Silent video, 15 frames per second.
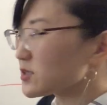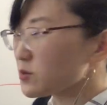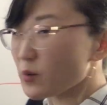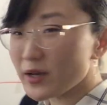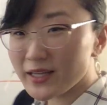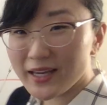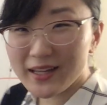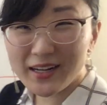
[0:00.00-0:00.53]
Why
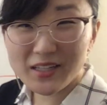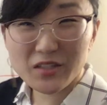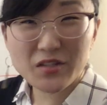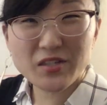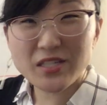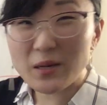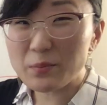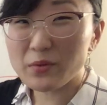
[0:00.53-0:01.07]
can't I
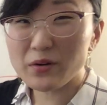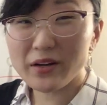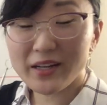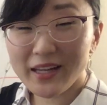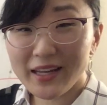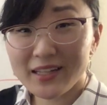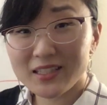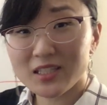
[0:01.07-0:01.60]
just separate
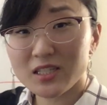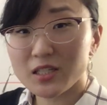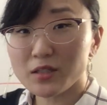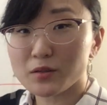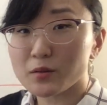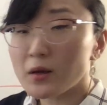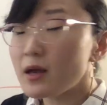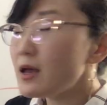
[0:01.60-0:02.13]
it into
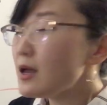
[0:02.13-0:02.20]
2?